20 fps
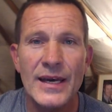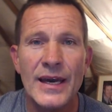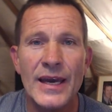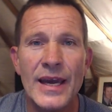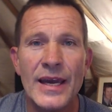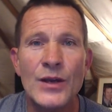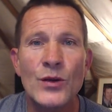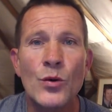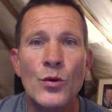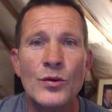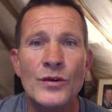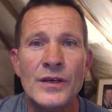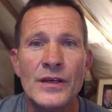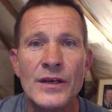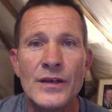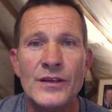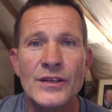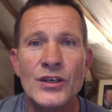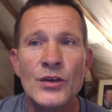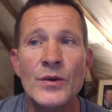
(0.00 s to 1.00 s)
in
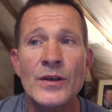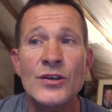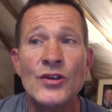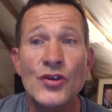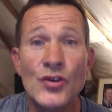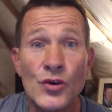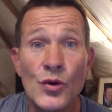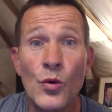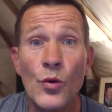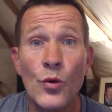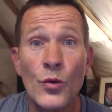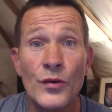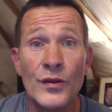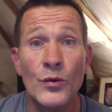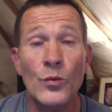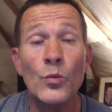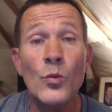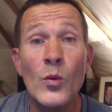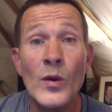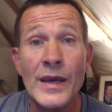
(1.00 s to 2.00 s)
order to ensure
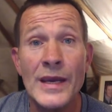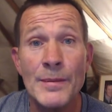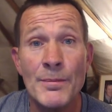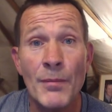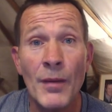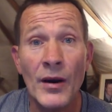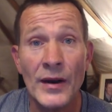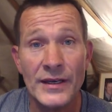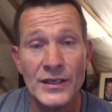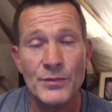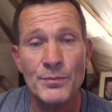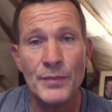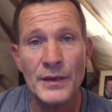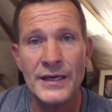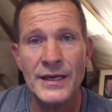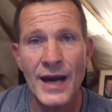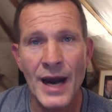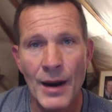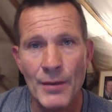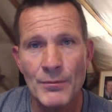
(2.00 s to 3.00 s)
that we might
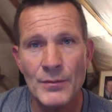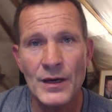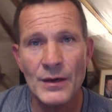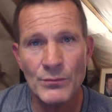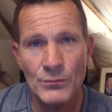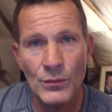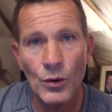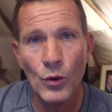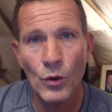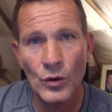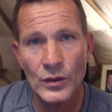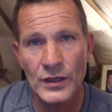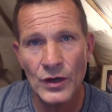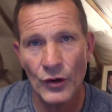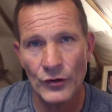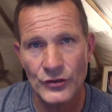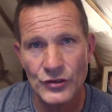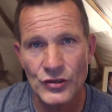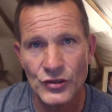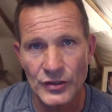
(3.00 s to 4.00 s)
become more
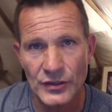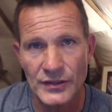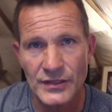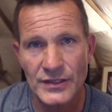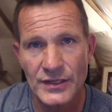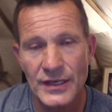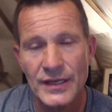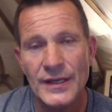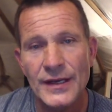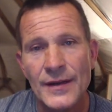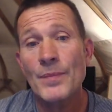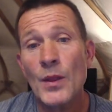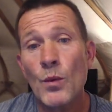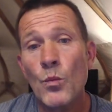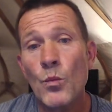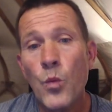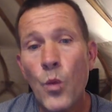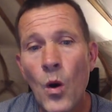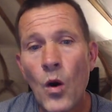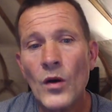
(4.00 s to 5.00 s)
conscious?
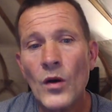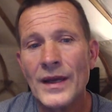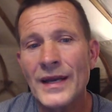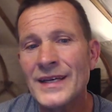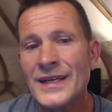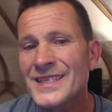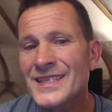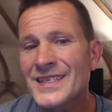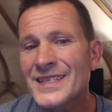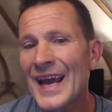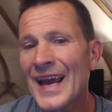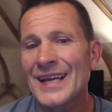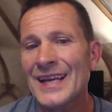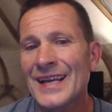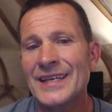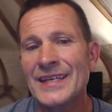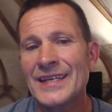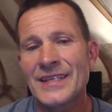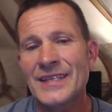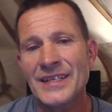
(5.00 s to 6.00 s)
What
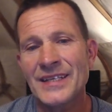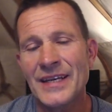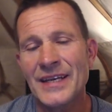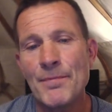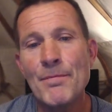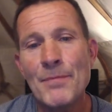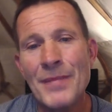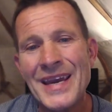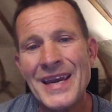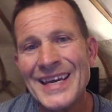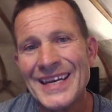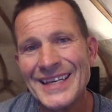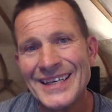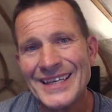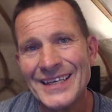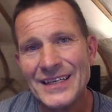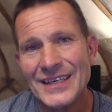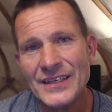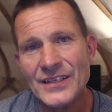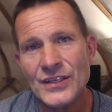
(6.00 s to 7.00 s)
exactly does it
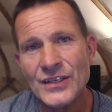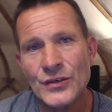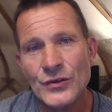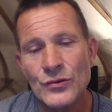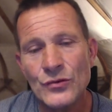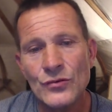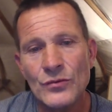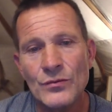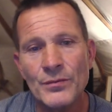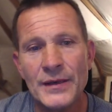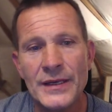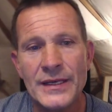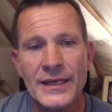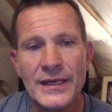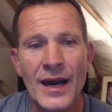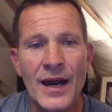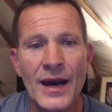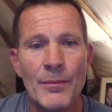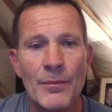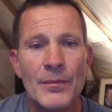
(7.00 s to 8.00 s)
mean to
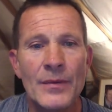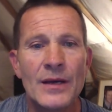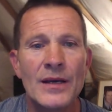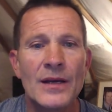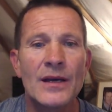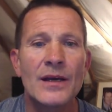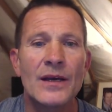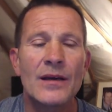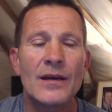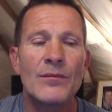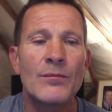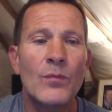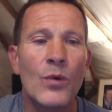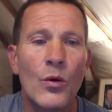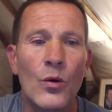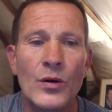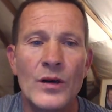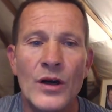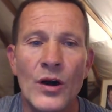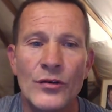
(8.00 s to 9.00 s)
become
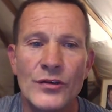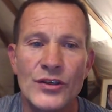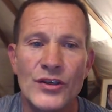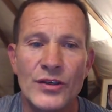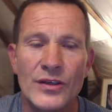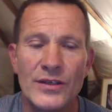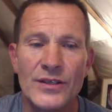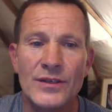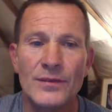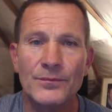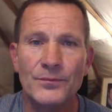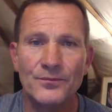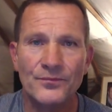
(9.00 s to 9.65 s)
more conscious?